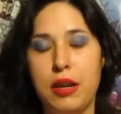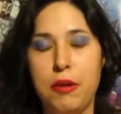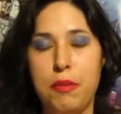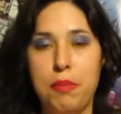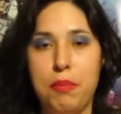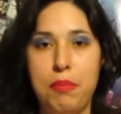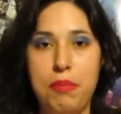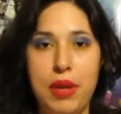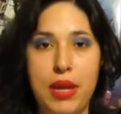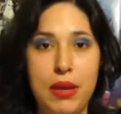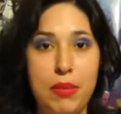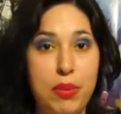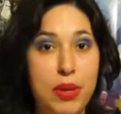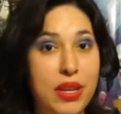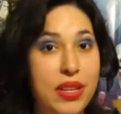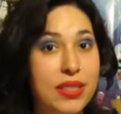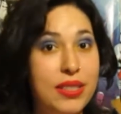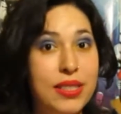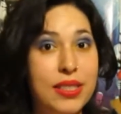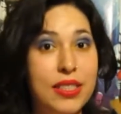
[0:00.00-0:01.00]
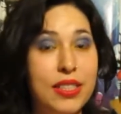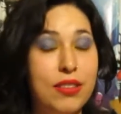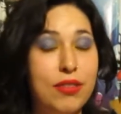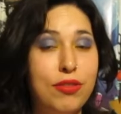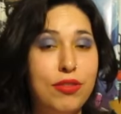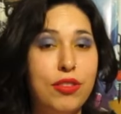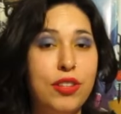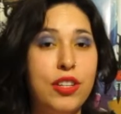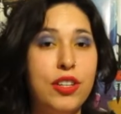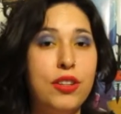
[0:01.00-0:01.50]
Maybe it's
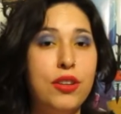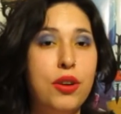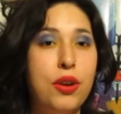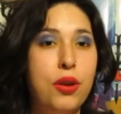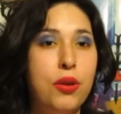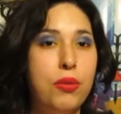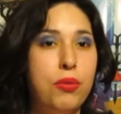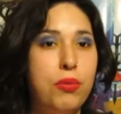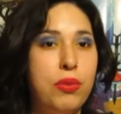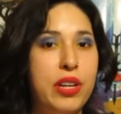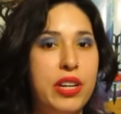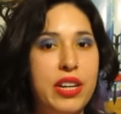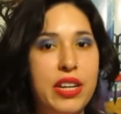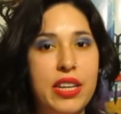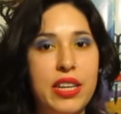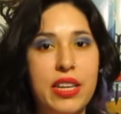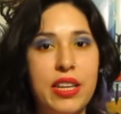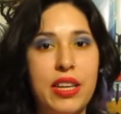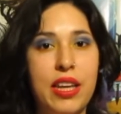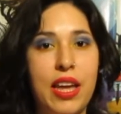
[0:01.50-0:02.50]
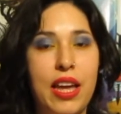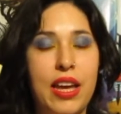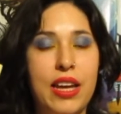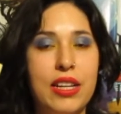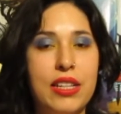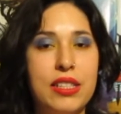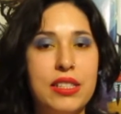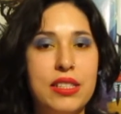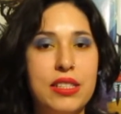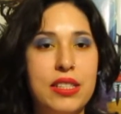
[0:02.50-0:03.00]
different reading it
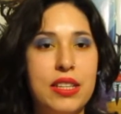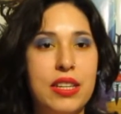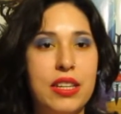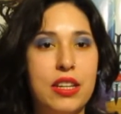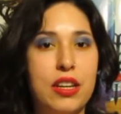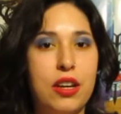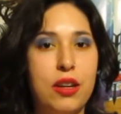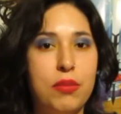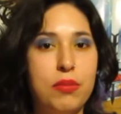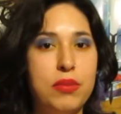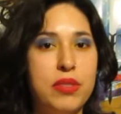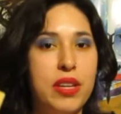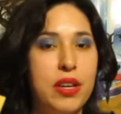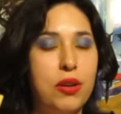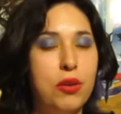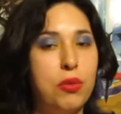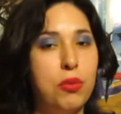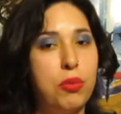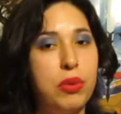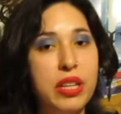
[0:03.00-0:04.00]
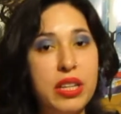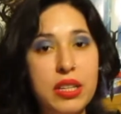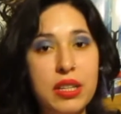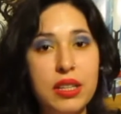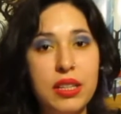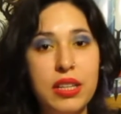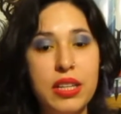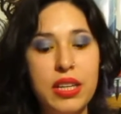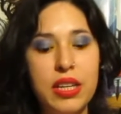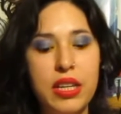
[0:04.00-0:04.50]
as it comes out
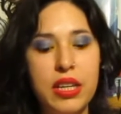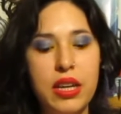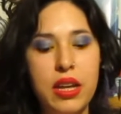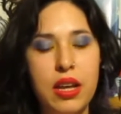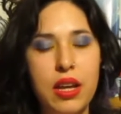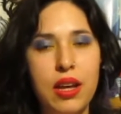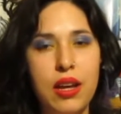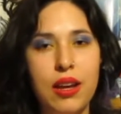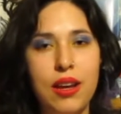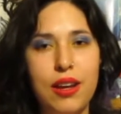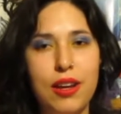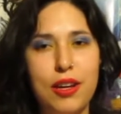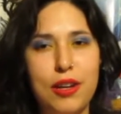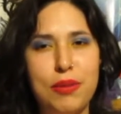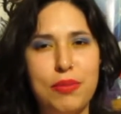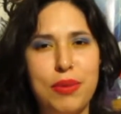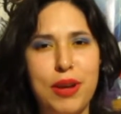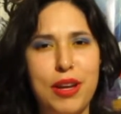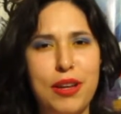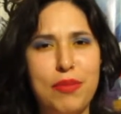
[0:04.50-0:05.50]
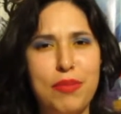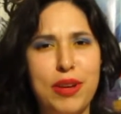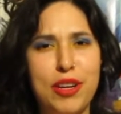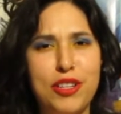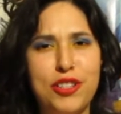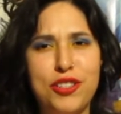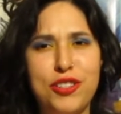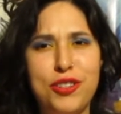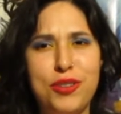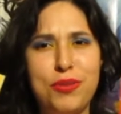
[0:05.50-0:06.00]
weekly. I
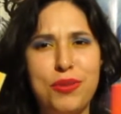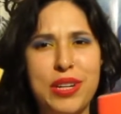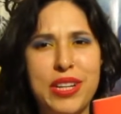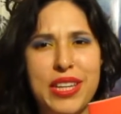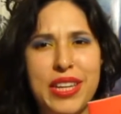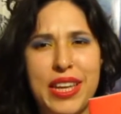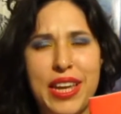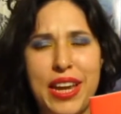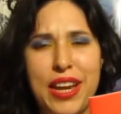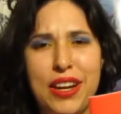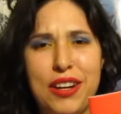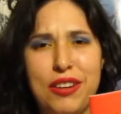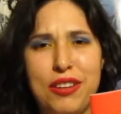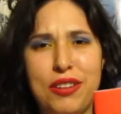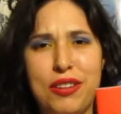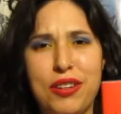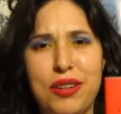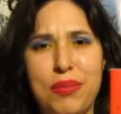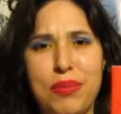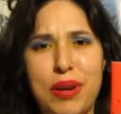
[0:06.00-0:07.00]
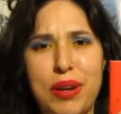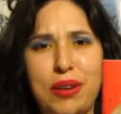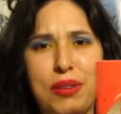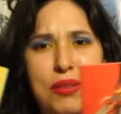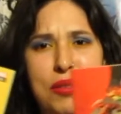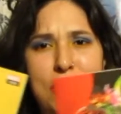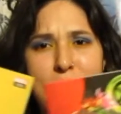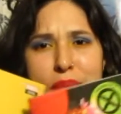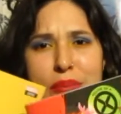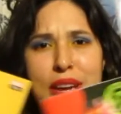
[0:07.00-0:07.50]
imagine you wouldn't care
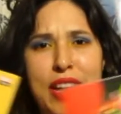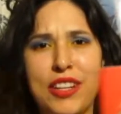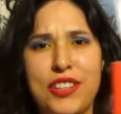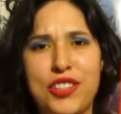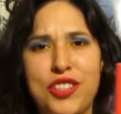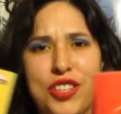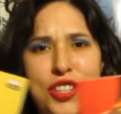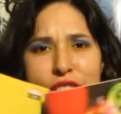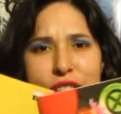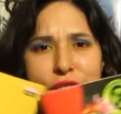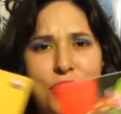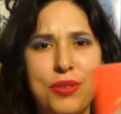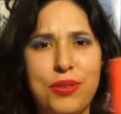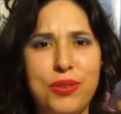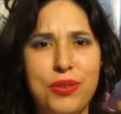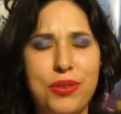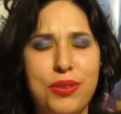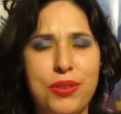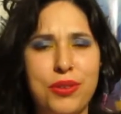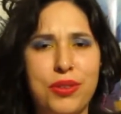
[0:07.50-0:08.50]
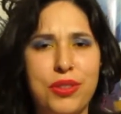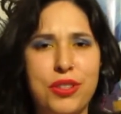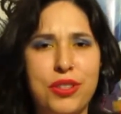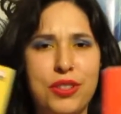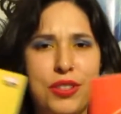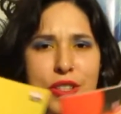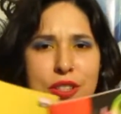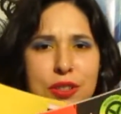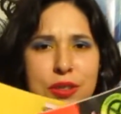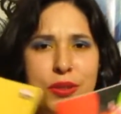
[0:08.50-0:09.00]
about the matching or the
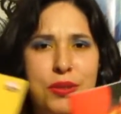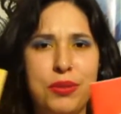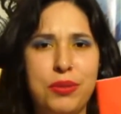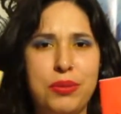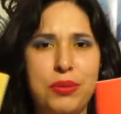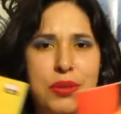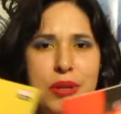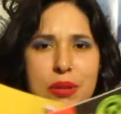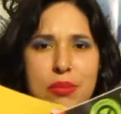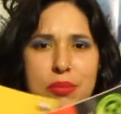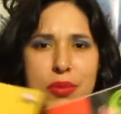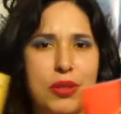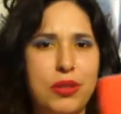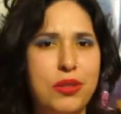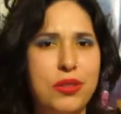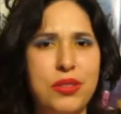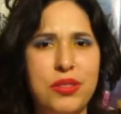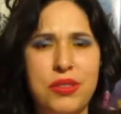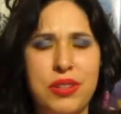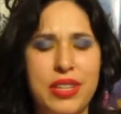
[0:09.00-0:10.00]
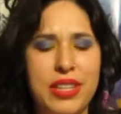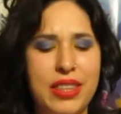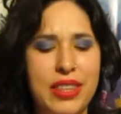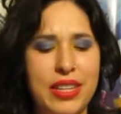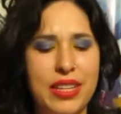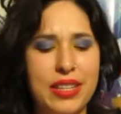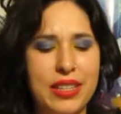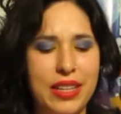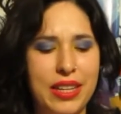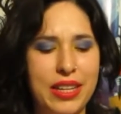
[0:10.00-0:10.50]
2 numbers or
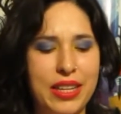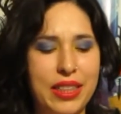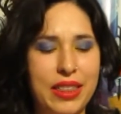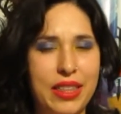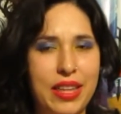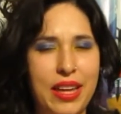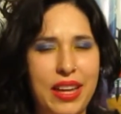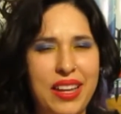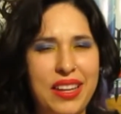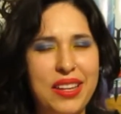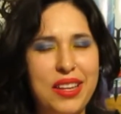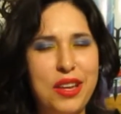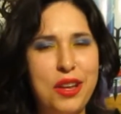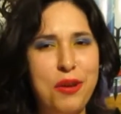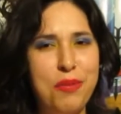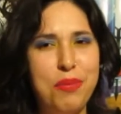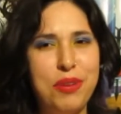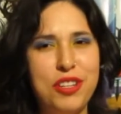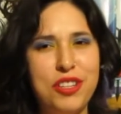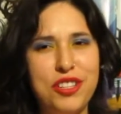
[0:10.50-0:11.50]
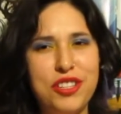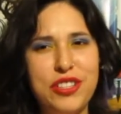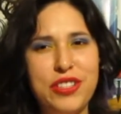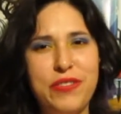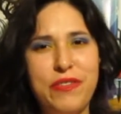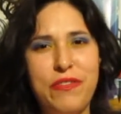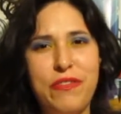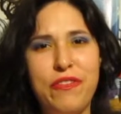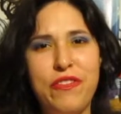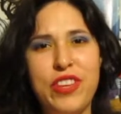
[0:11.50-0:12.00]
anything like that, but it just
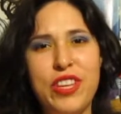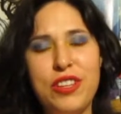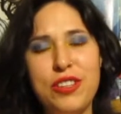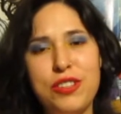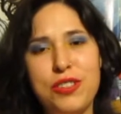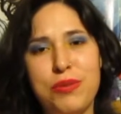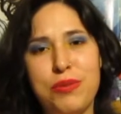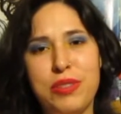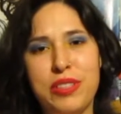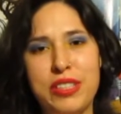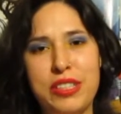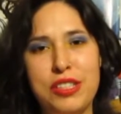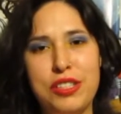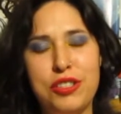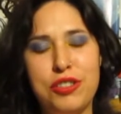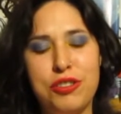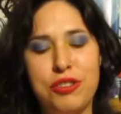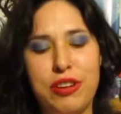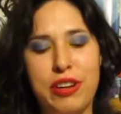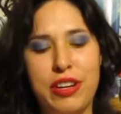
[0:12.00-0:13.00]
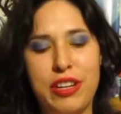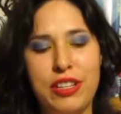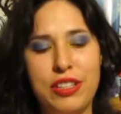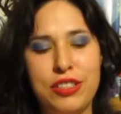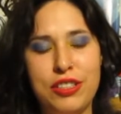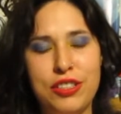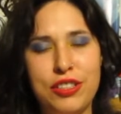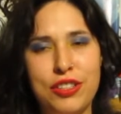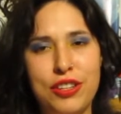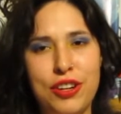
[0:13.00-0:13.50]
feels really
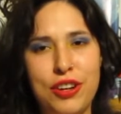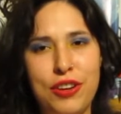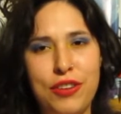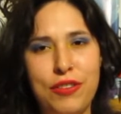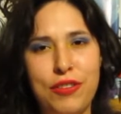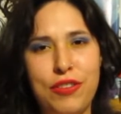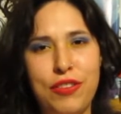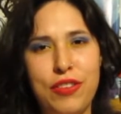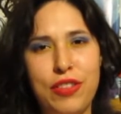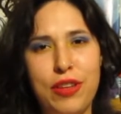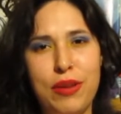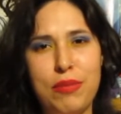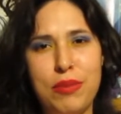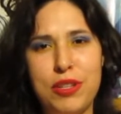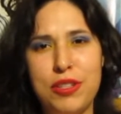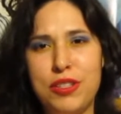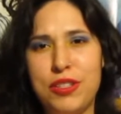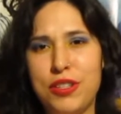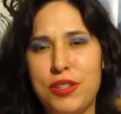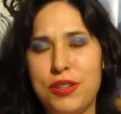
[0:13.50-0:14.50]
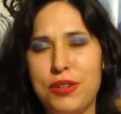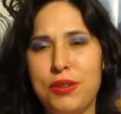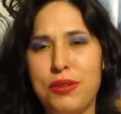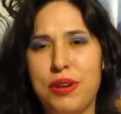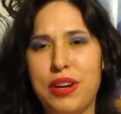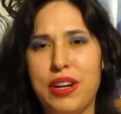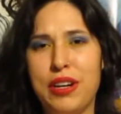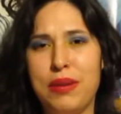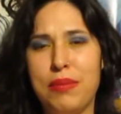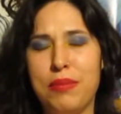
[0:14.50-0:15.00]
strange for them to do
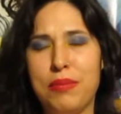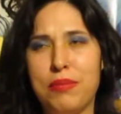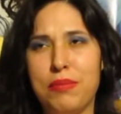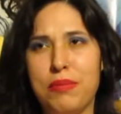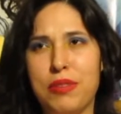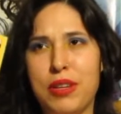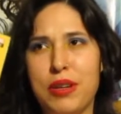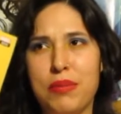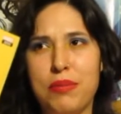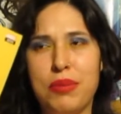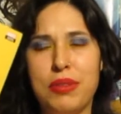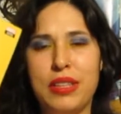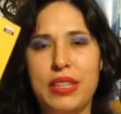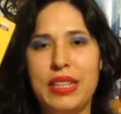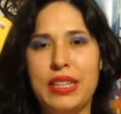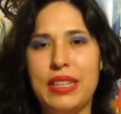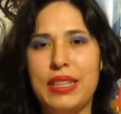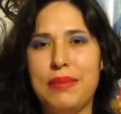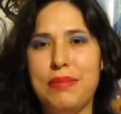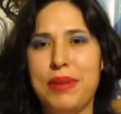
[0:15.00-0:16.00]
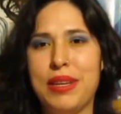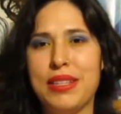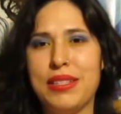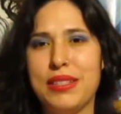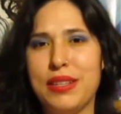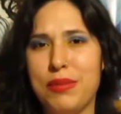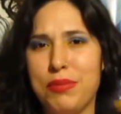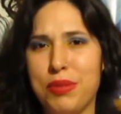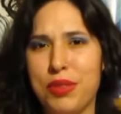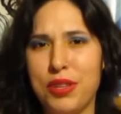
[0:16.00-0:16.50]
and completely mess
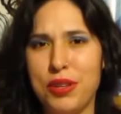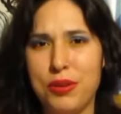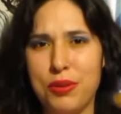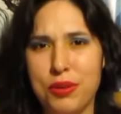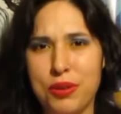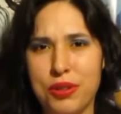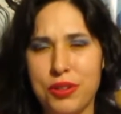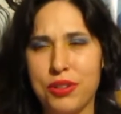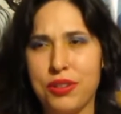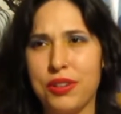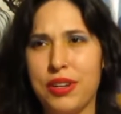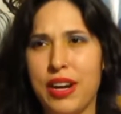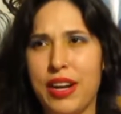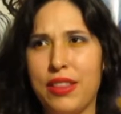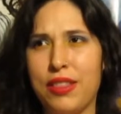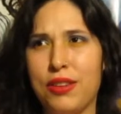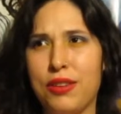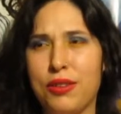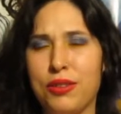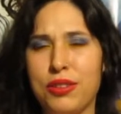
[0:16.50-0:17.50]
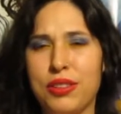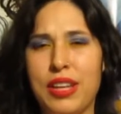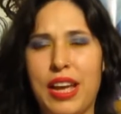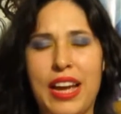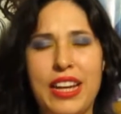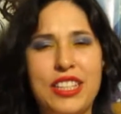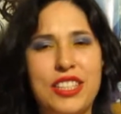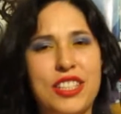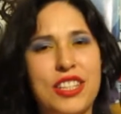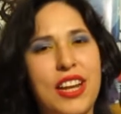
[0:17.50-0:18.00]
up the order and their own.
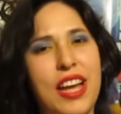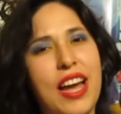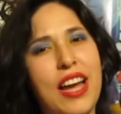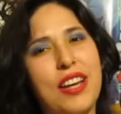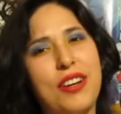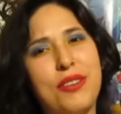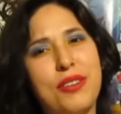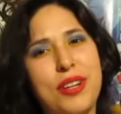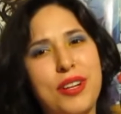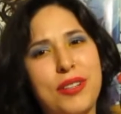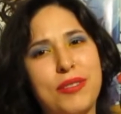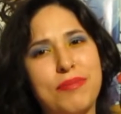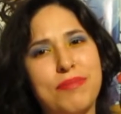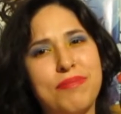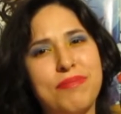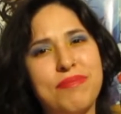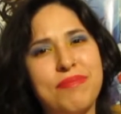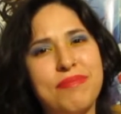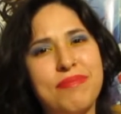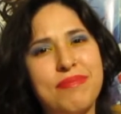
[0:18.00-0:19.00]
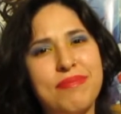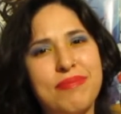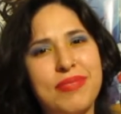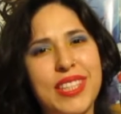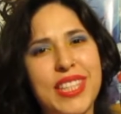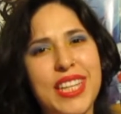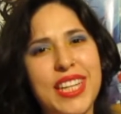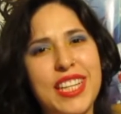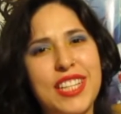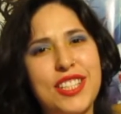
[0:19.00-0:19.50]
I don't know.
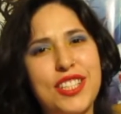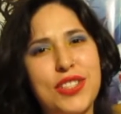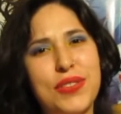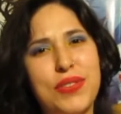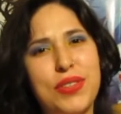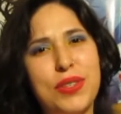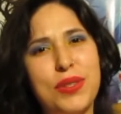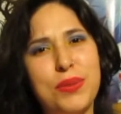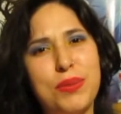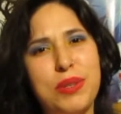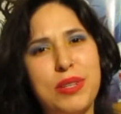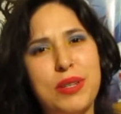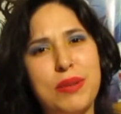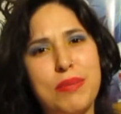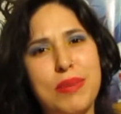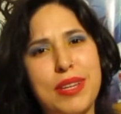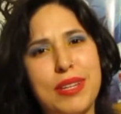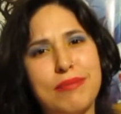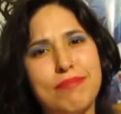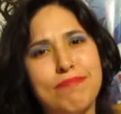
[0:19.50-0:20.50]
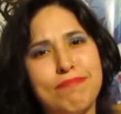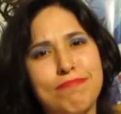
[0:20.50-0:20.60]
It just feels weird to me.